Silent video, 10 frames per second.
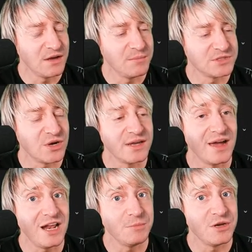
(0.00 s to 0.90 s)
I'm um, sorry,
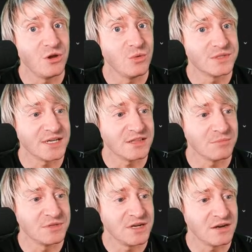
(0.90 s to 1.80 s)
Kylie Minogue was at the
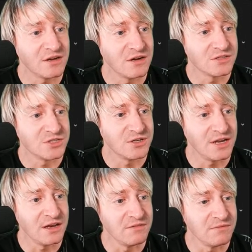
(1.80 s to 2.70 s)
Madonna concert
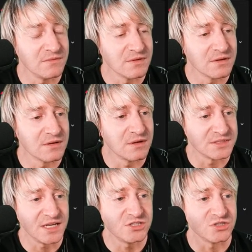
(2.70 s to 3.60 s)
in
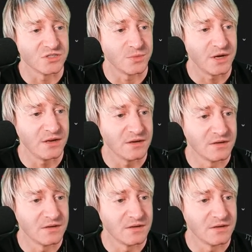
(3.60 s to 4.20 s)
Los Angeles, right?